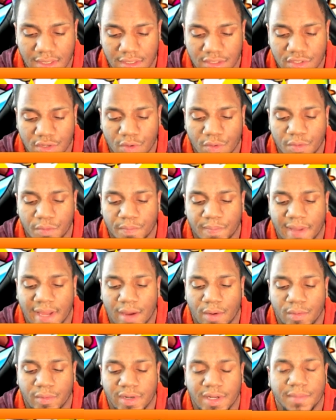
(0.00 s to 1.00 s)
So
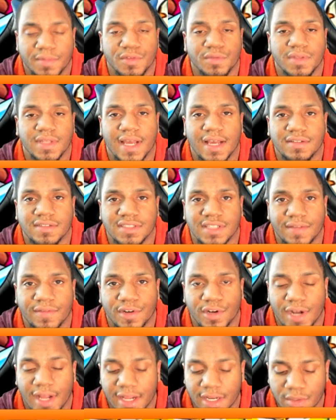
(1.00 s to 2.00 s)
power went up two thousand
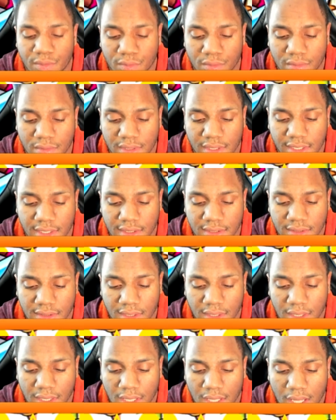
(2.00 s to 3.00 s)
seven hundred eighty-one.
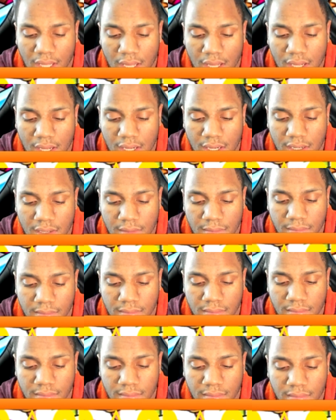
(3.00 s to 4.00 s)
Um...